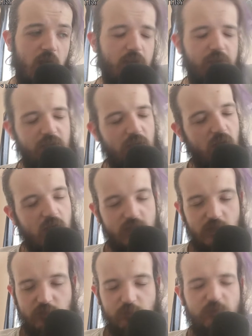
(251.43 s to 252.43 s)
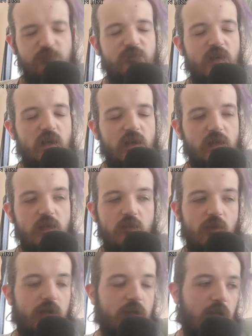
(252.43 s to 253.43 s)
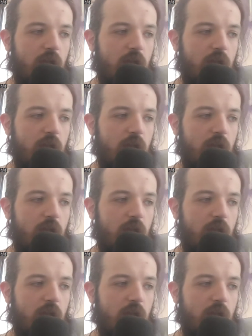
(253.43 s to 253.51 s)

I think Arctis was fucking great.